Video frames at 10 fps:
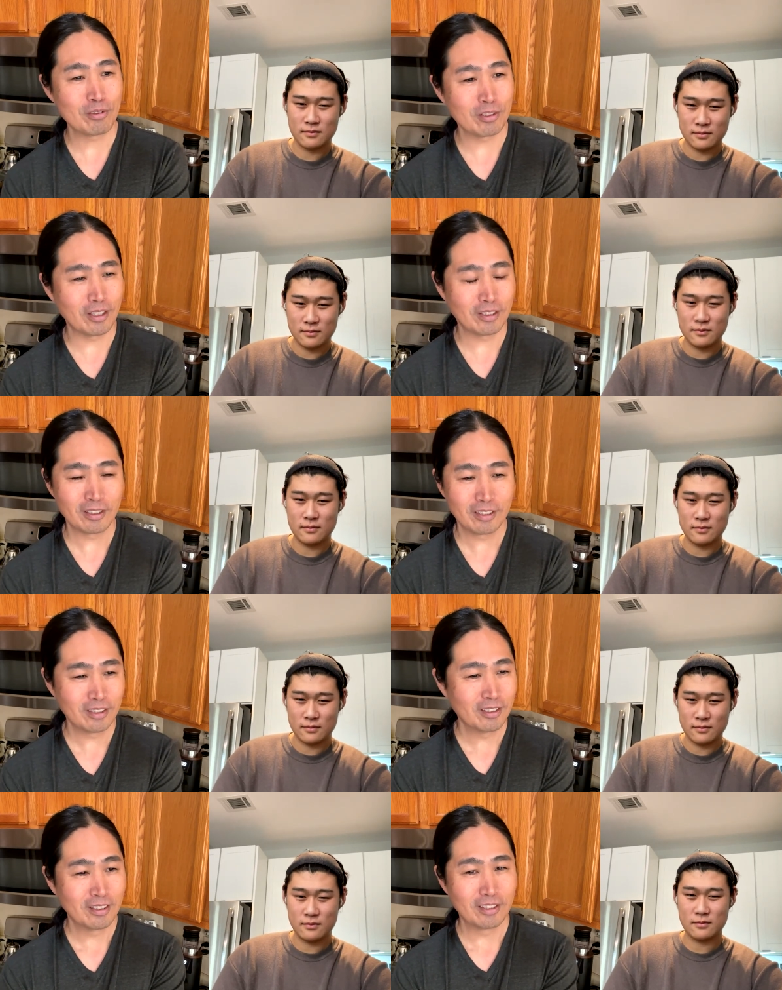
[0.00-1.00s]
Speaker 1: and
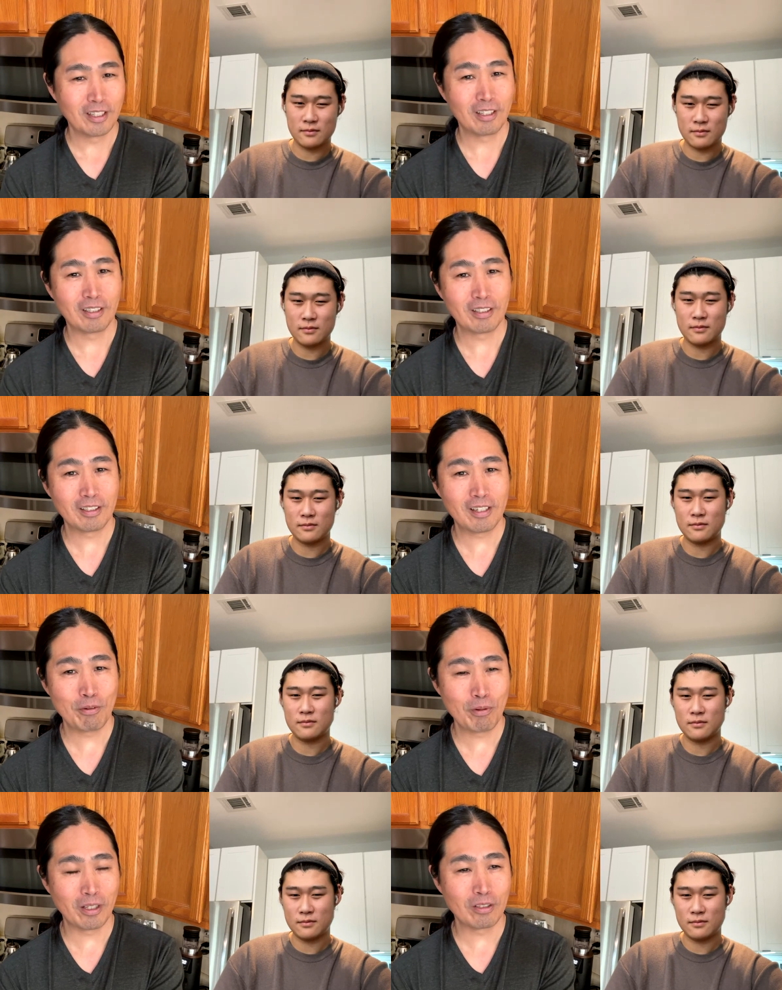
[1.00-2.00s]
yeah,
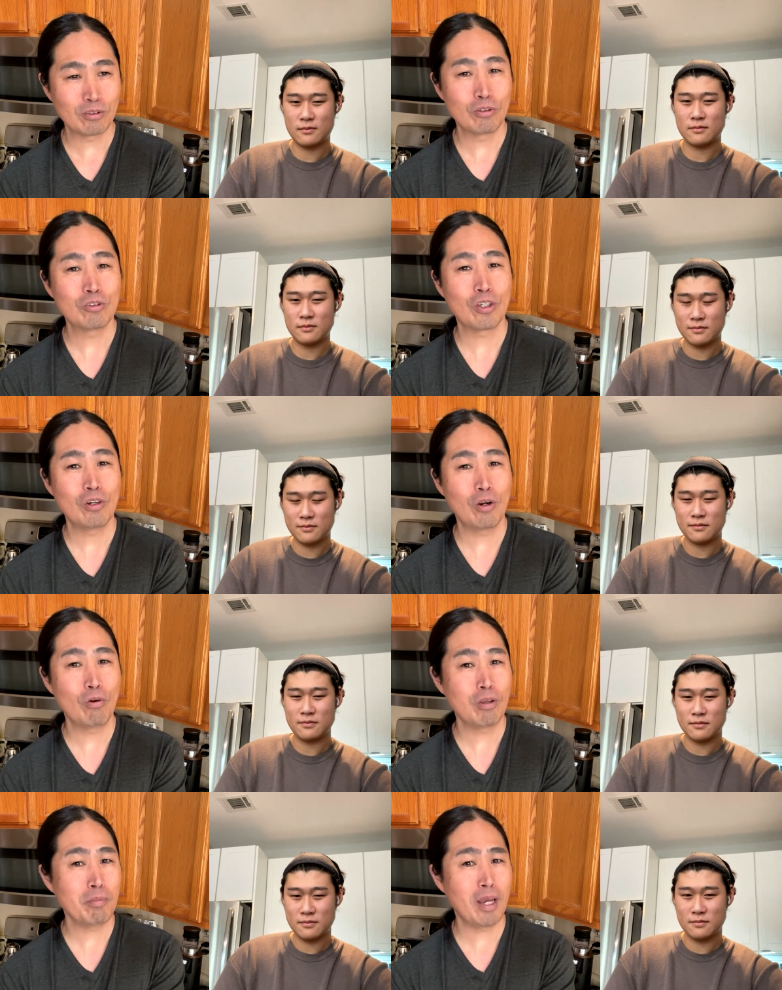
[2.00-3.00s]
can't wait. So you say you are
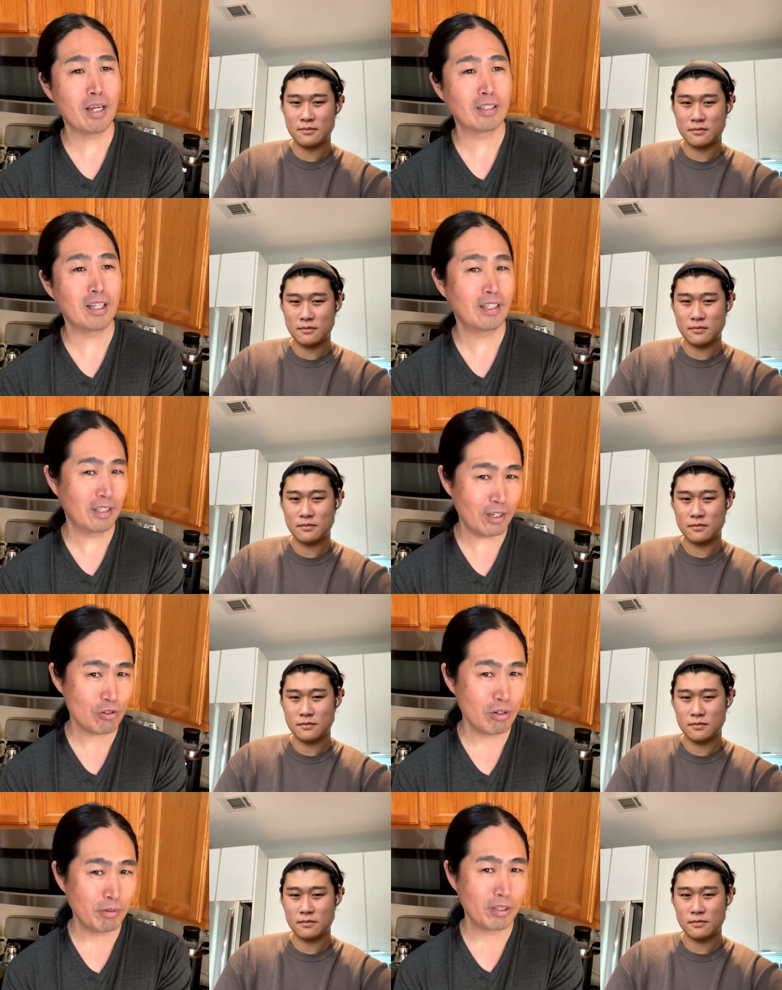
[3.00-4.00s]
going back not next
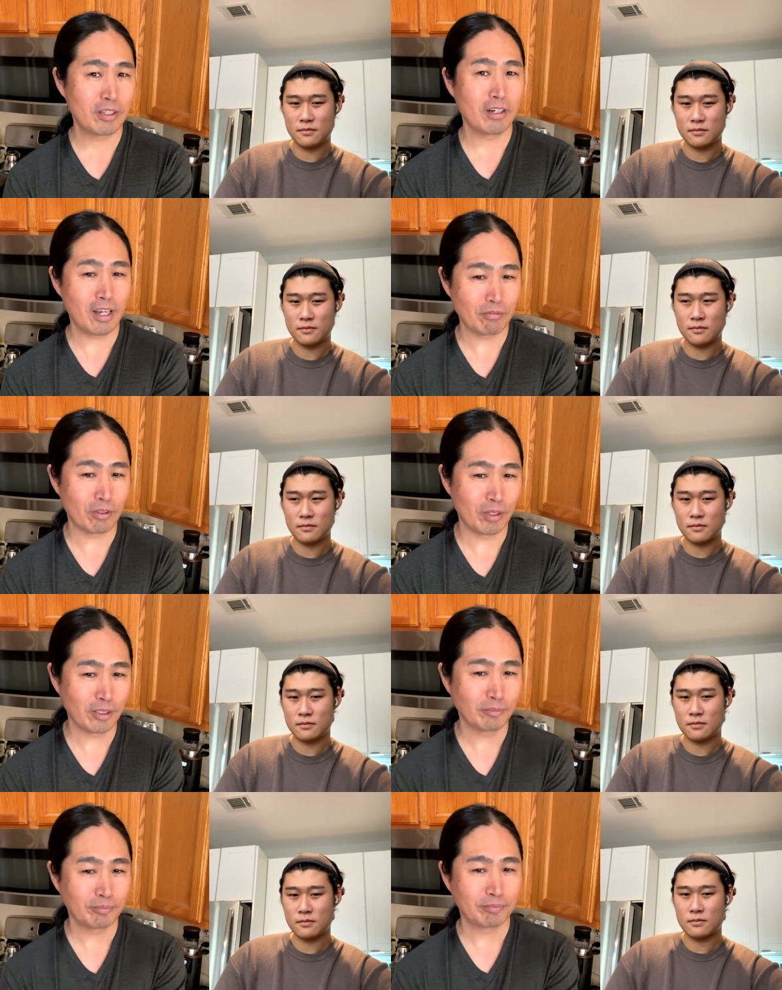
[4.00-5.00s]
year, but a year after, right?
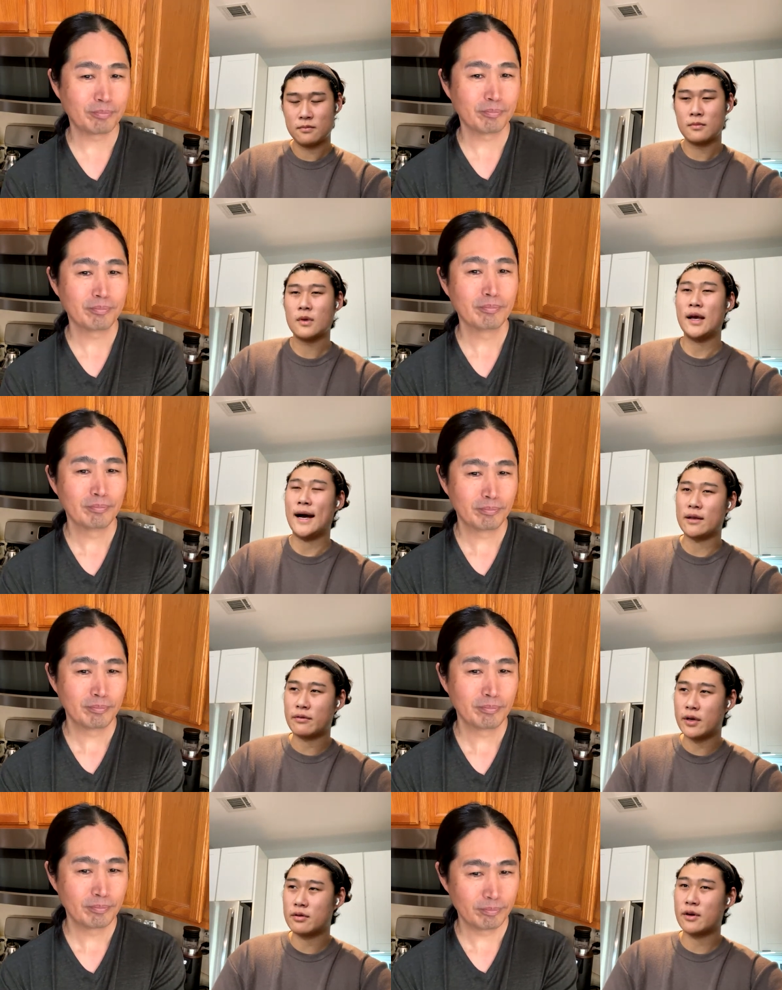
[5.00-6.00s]
Speaker 2: Yeah,
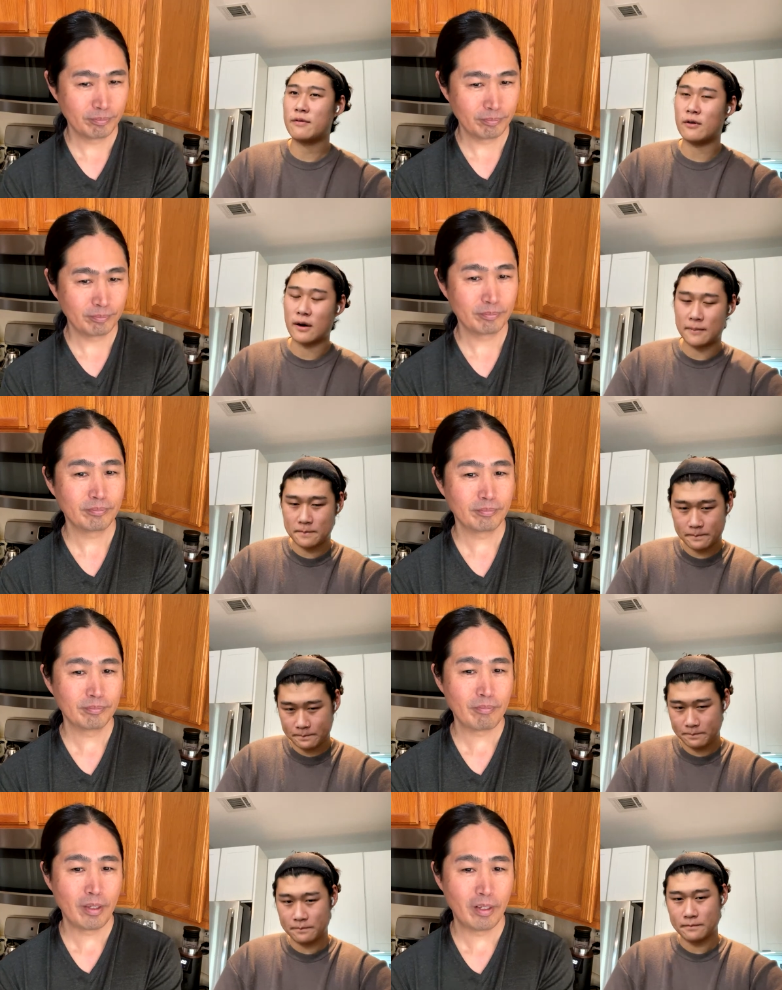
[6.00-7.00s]
2024.
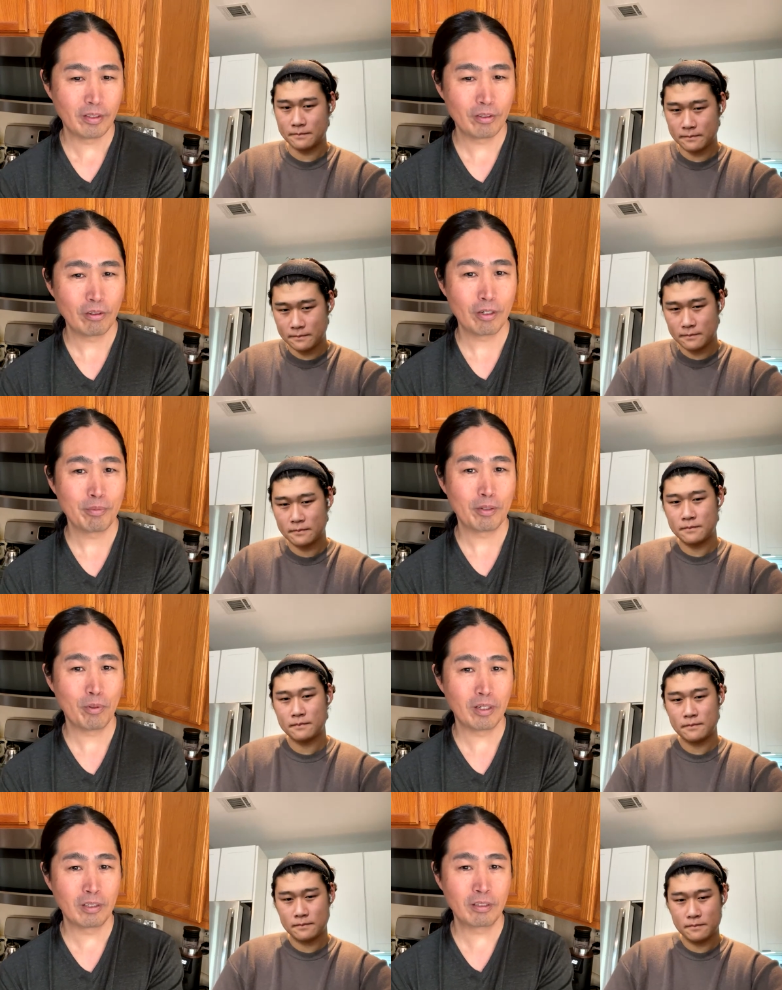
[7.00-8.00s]
Speaker 1: And then you're gonna be
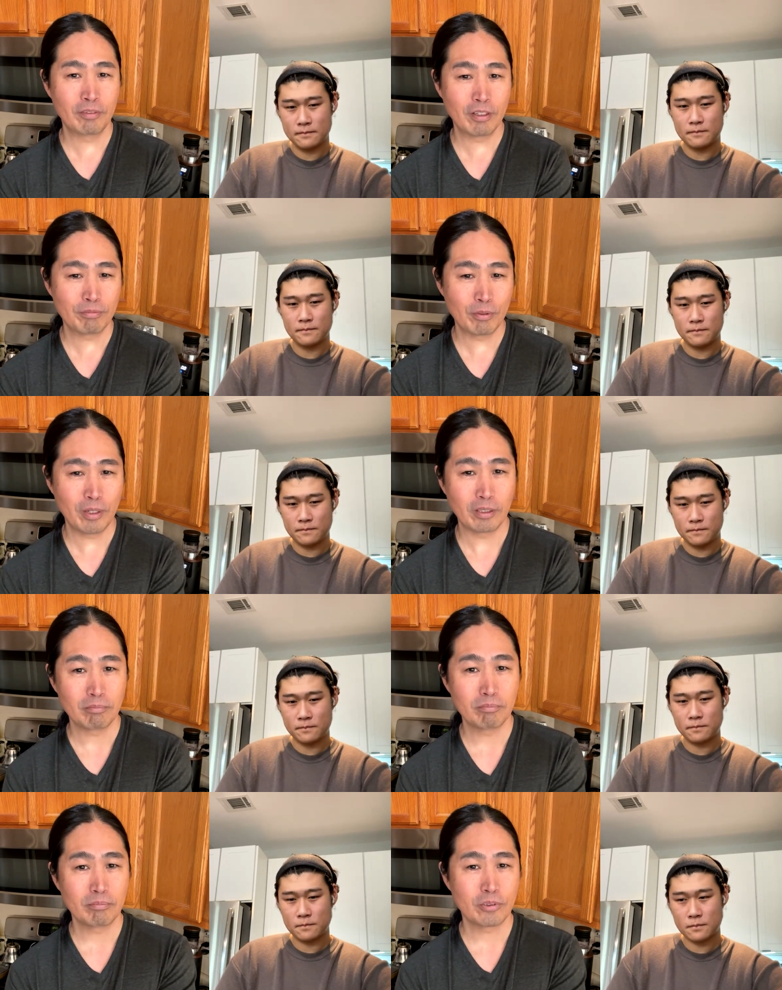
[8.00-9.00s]
what? Live there for what?
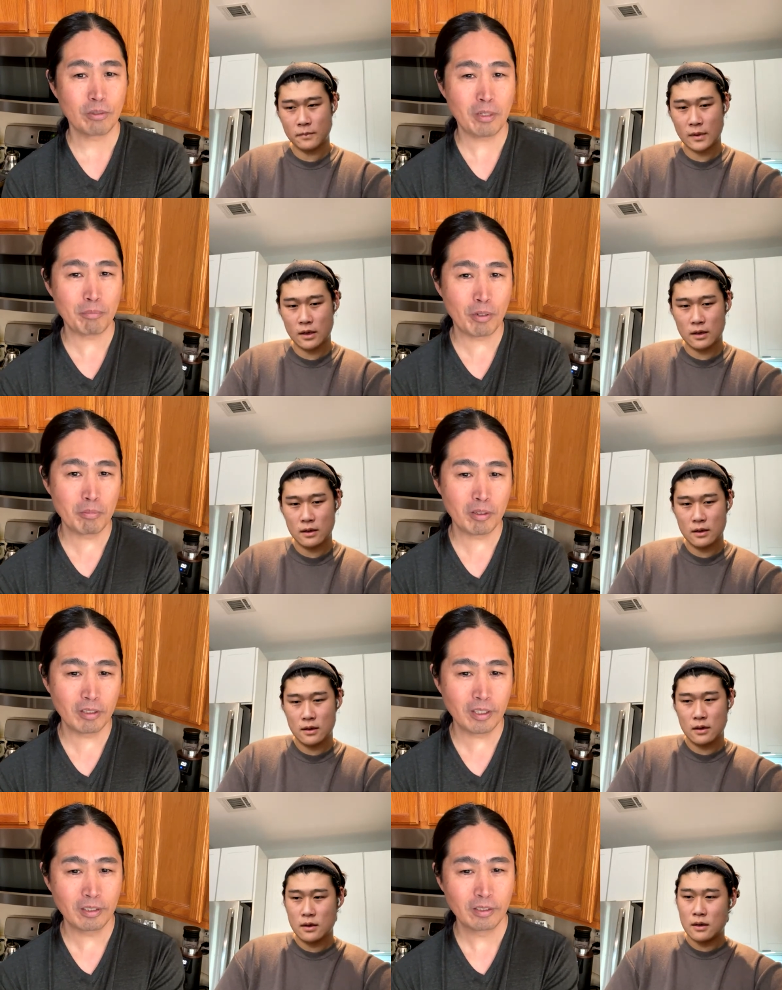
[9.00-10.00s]
Somewhat
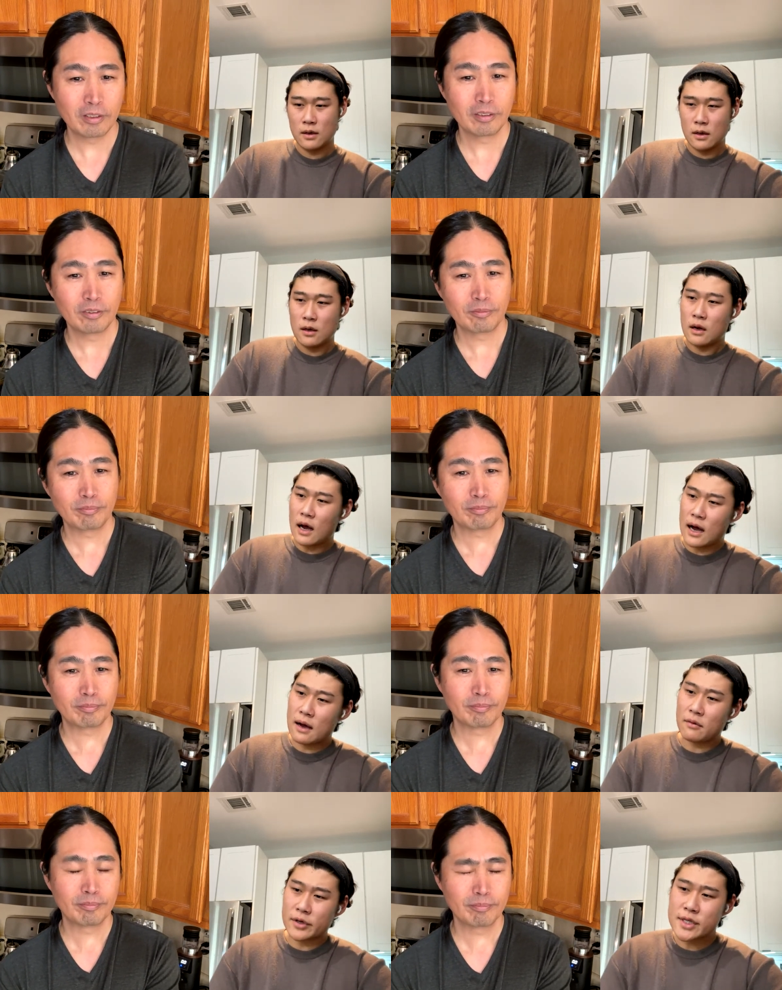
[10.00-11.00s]
permanently?
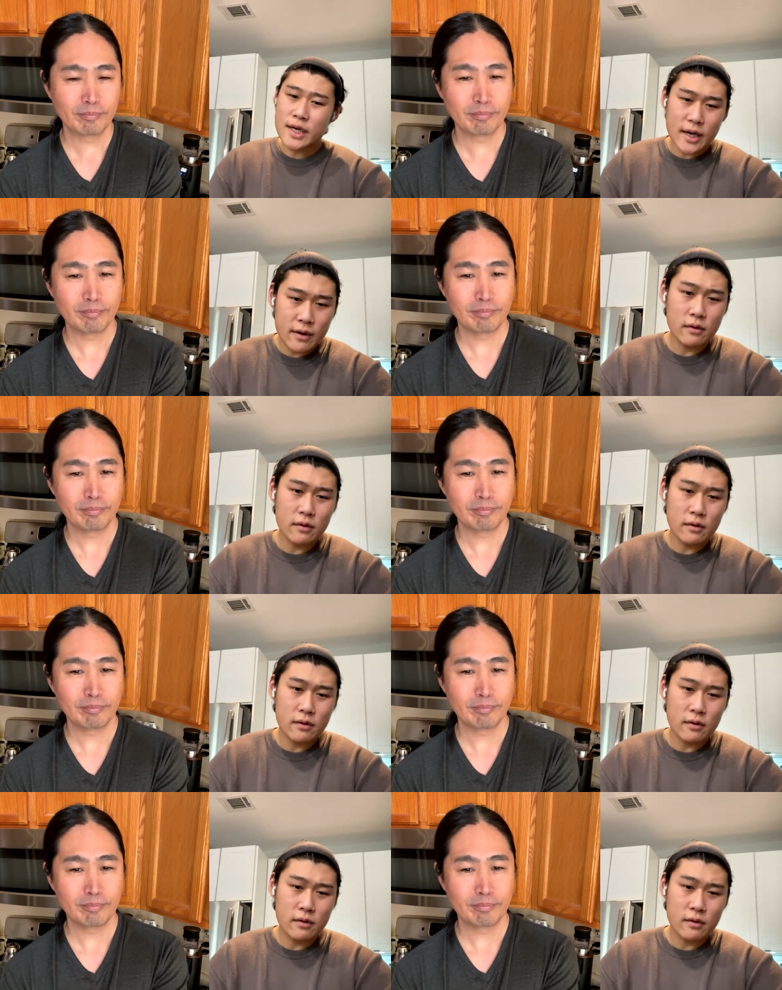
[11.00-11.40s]
Speaker 2: Uh, we'll see.